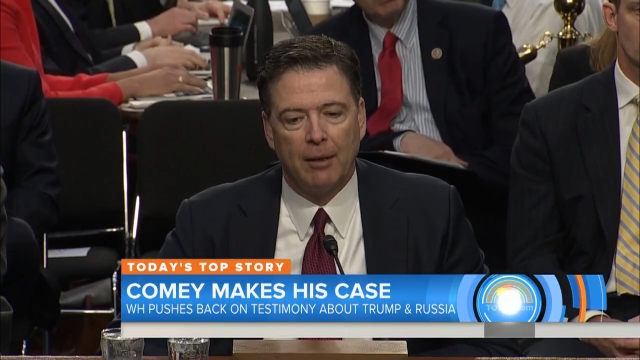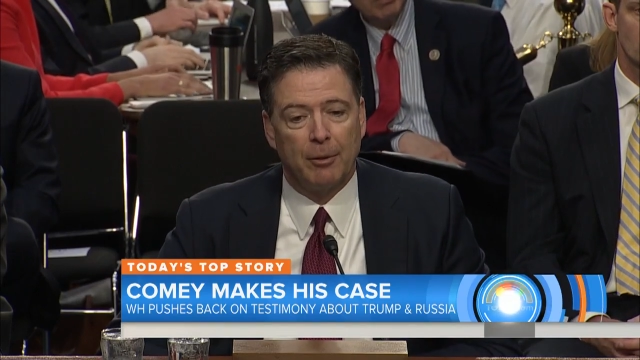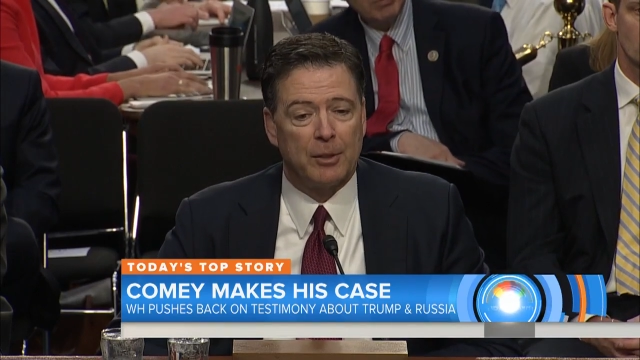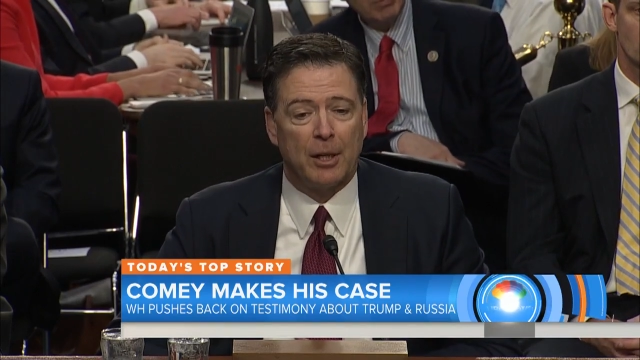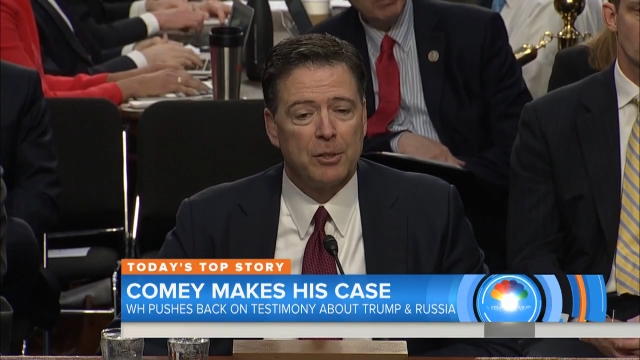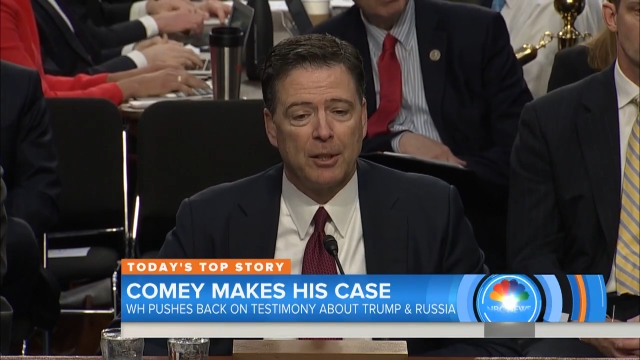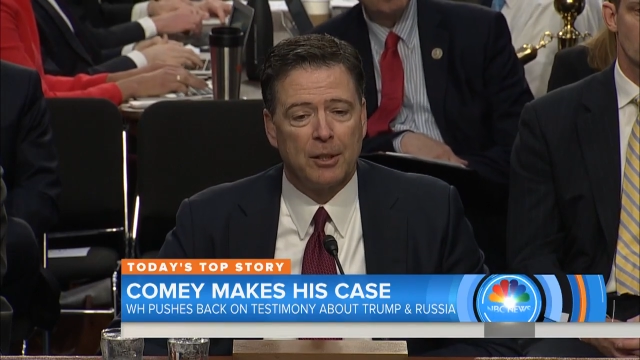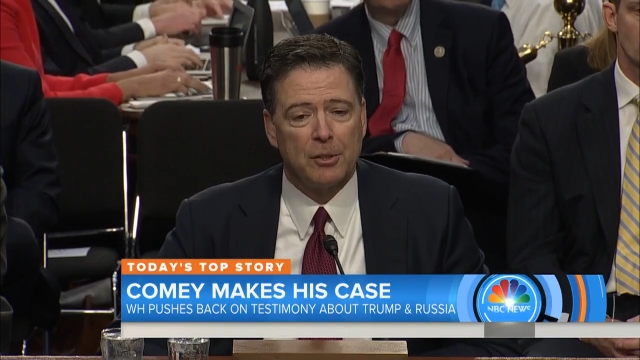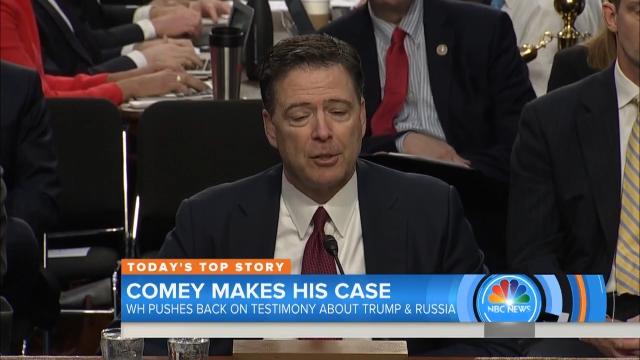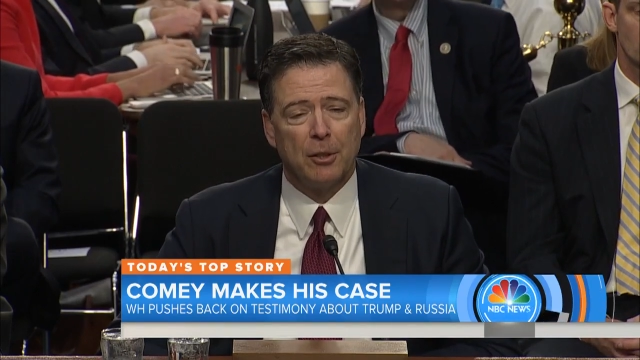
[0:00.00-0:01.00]
I was honestly
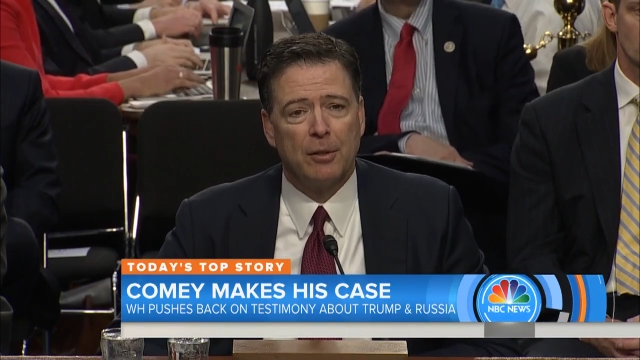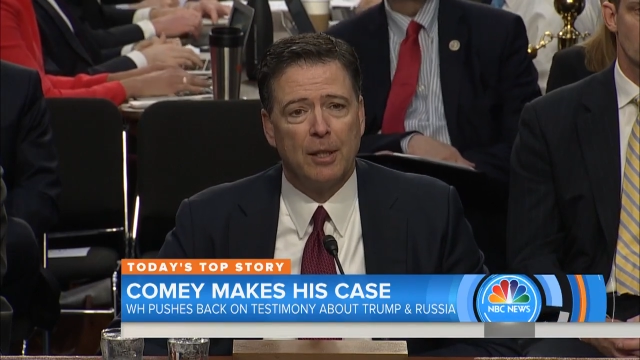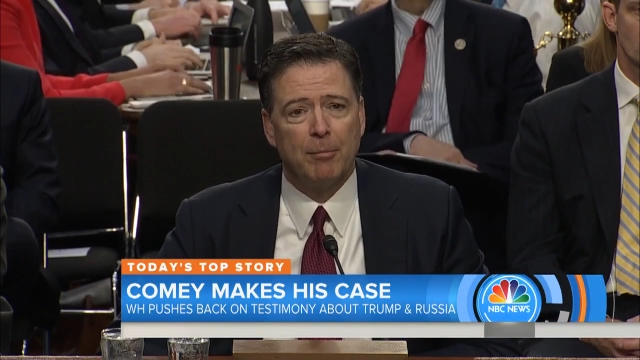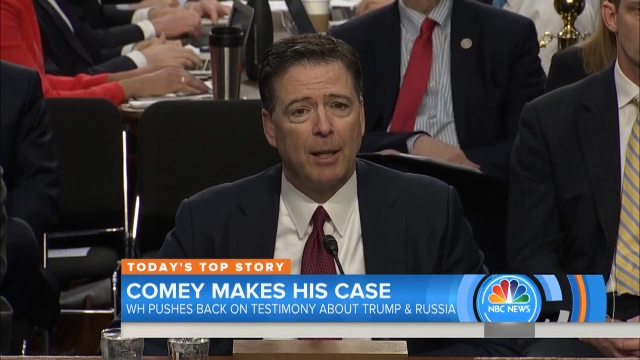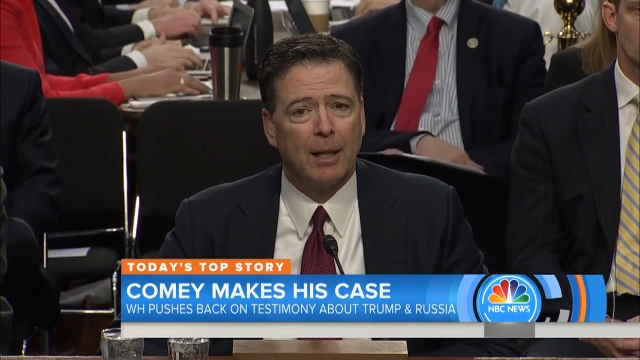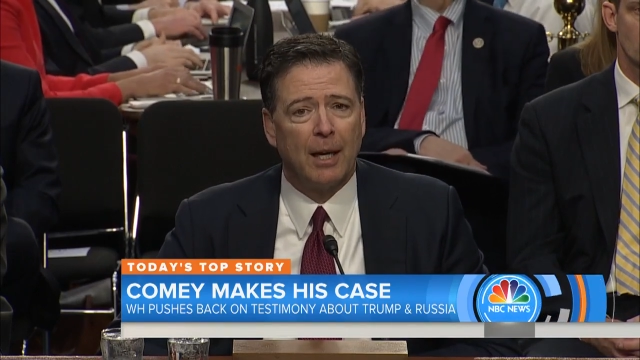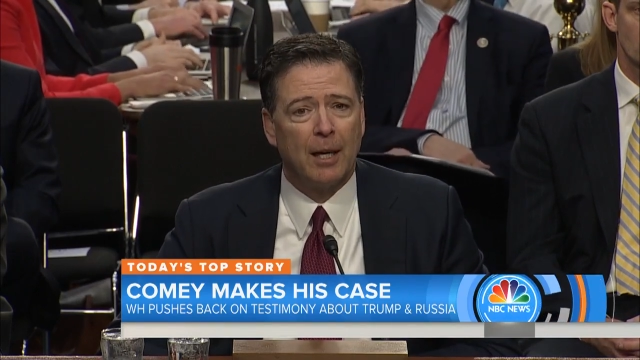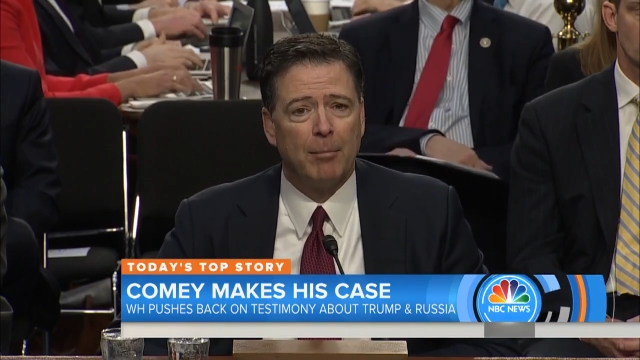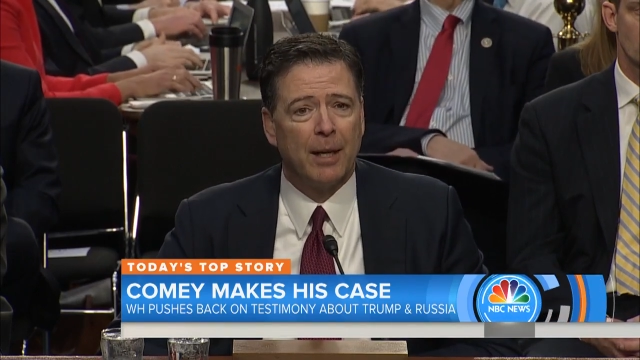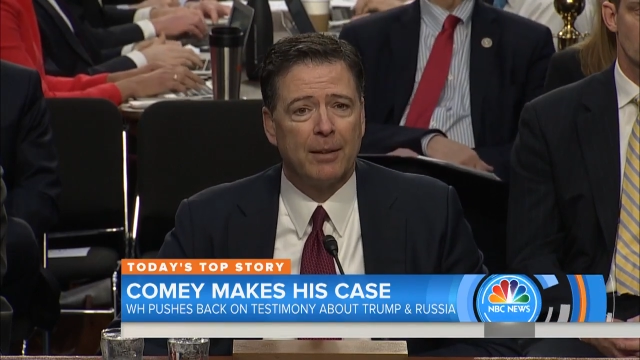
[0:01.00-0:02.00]
concerned that he might lie
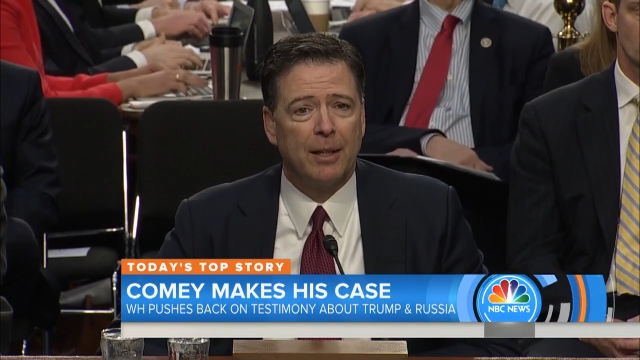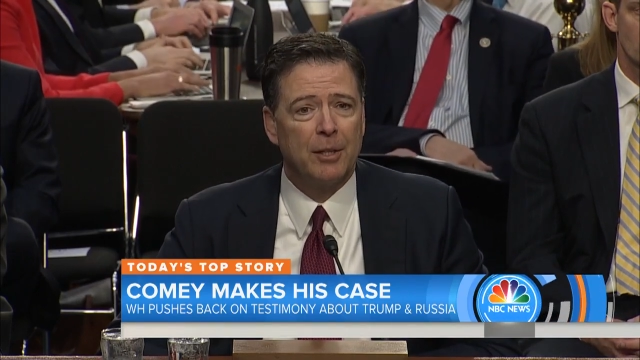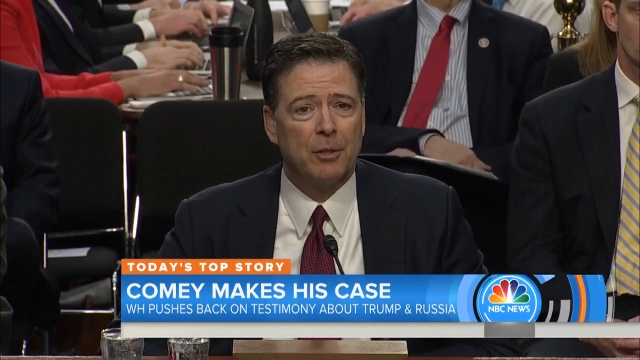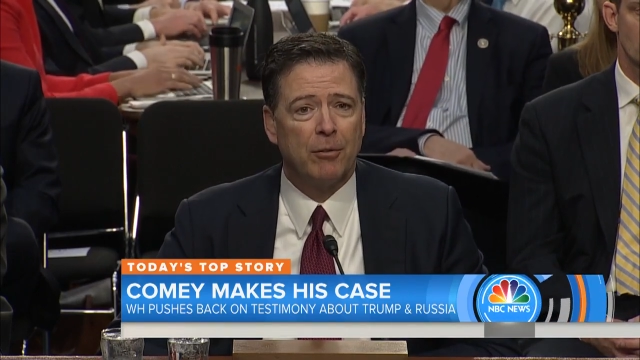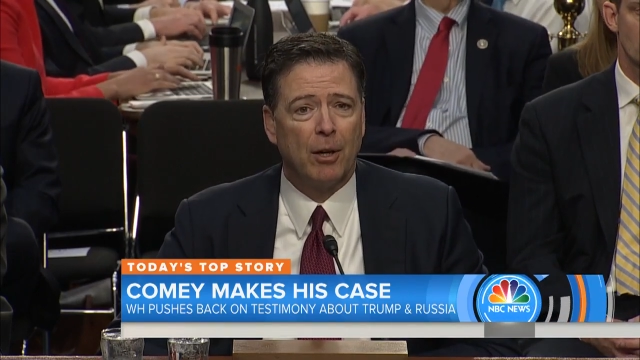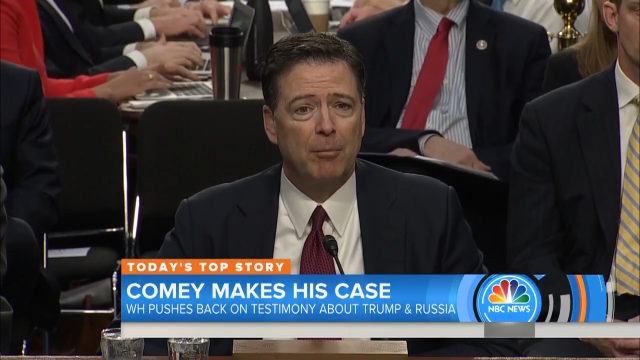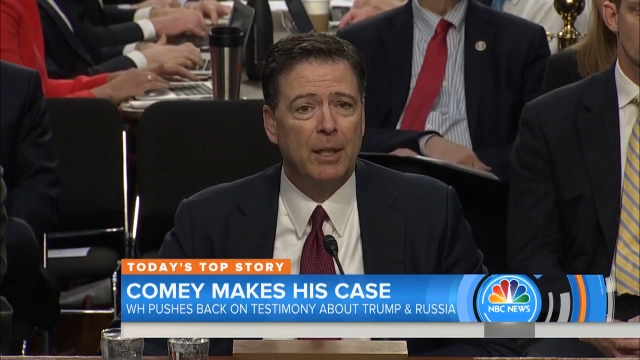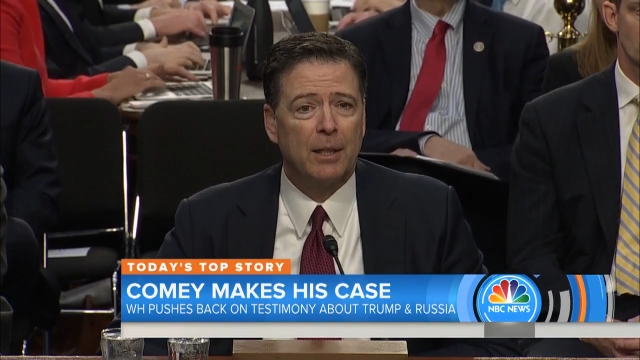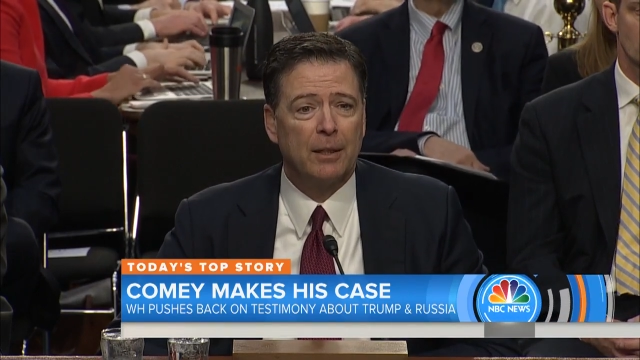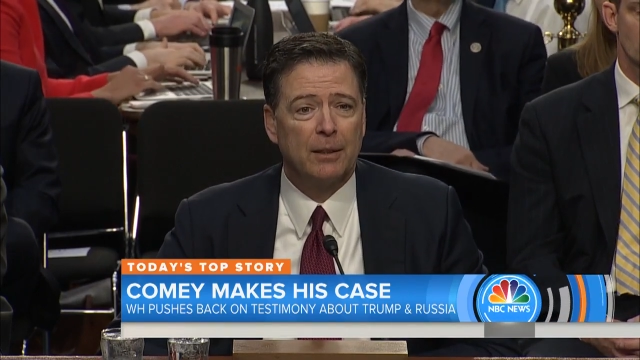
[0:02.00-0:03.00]
about the nature of our
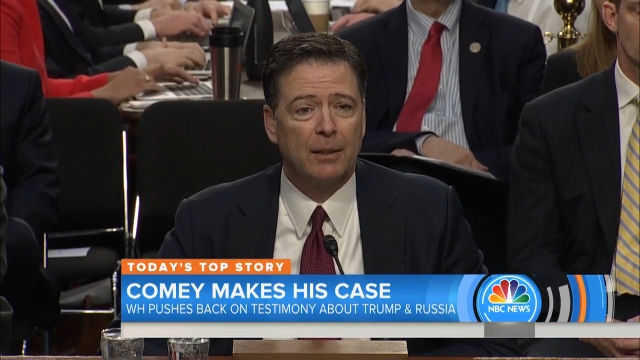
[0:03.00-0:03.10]
meeting,